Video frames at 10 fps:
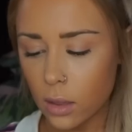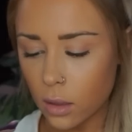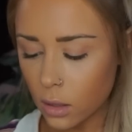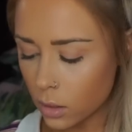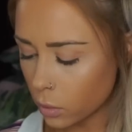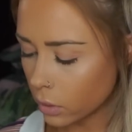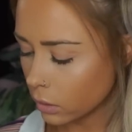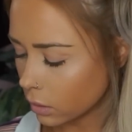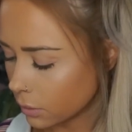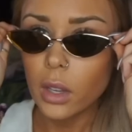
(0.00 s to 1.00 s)
And then these
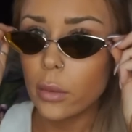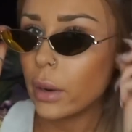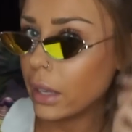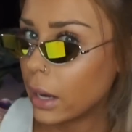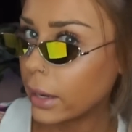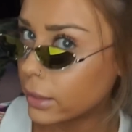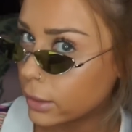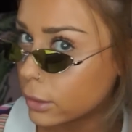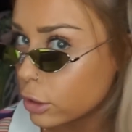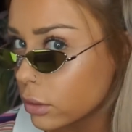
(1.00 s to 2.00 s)
ones, I really like
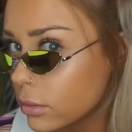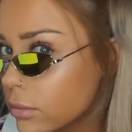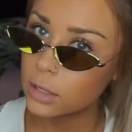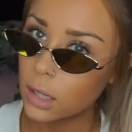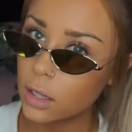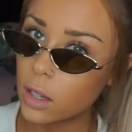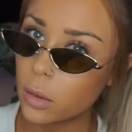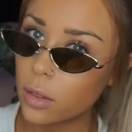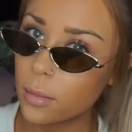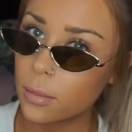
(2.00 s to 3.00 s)
these. These kind of go
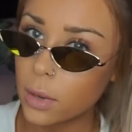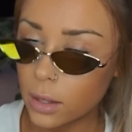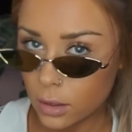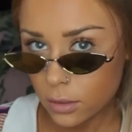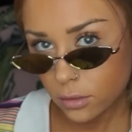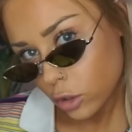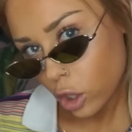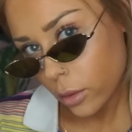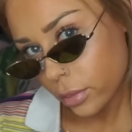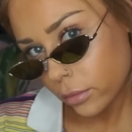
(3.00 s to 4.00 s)
with my top.